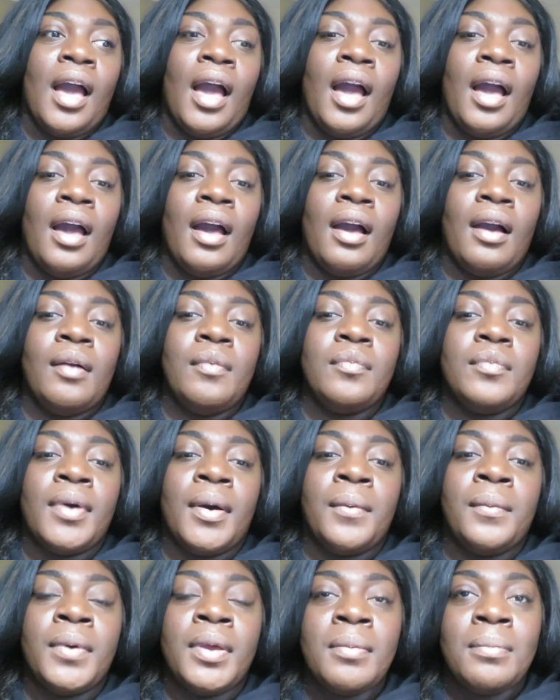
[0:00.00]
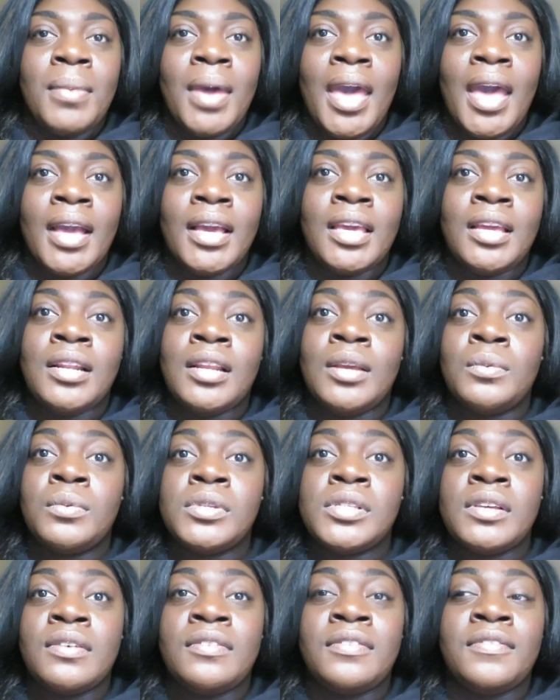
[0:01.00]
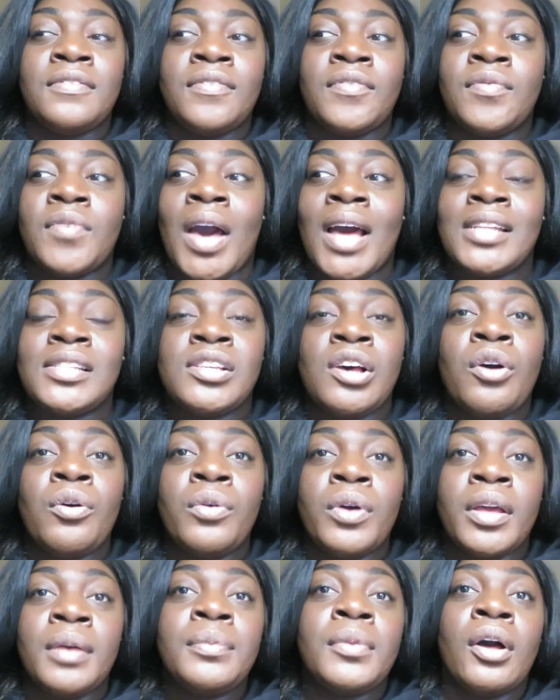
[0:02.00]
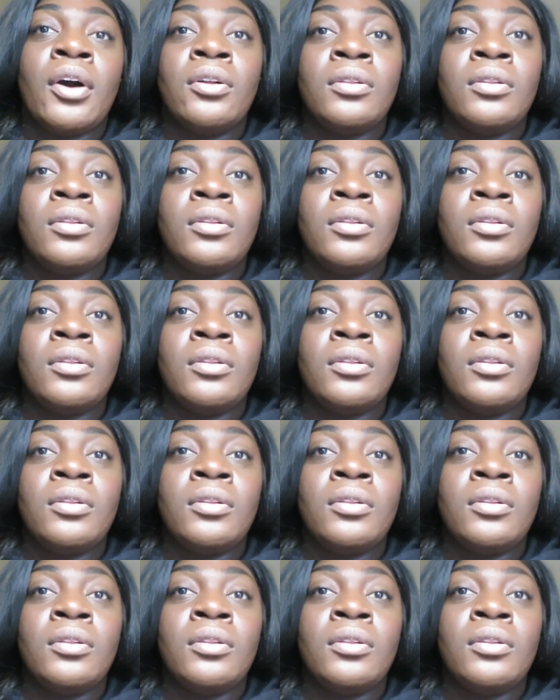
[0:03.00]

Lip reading: I went back, and I told him the